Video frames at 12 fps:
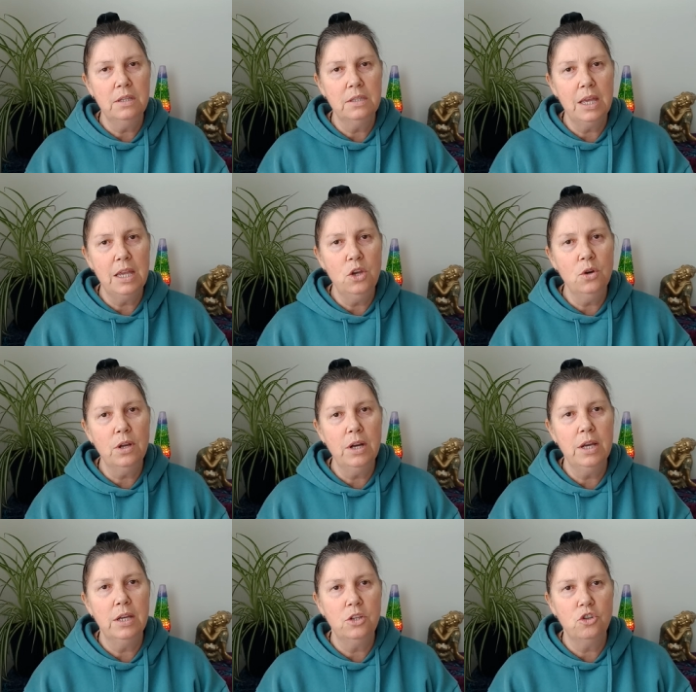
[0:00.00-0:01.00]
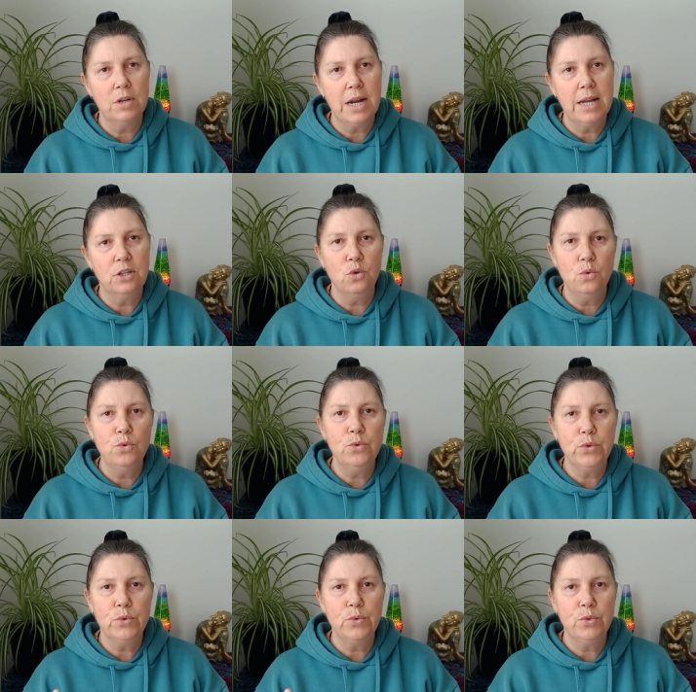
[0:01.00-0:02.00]
is that you're going to attract all
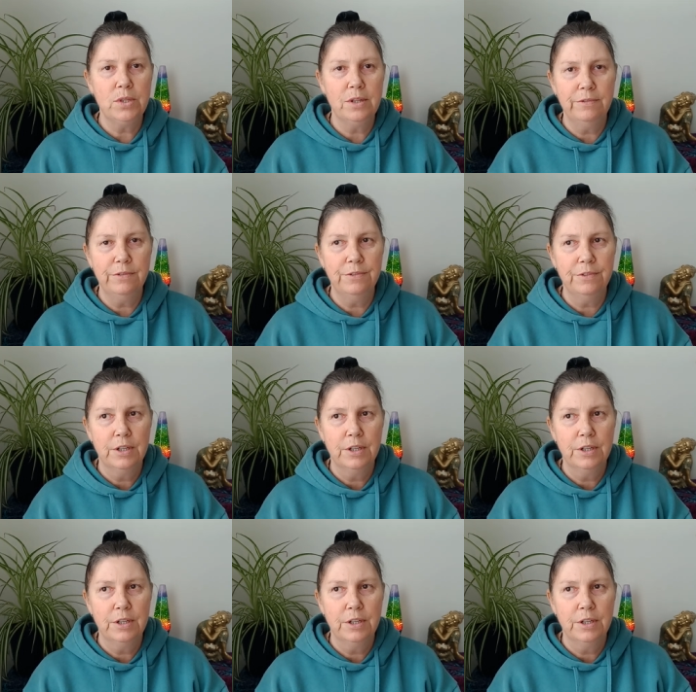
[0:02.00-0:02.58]
sorts of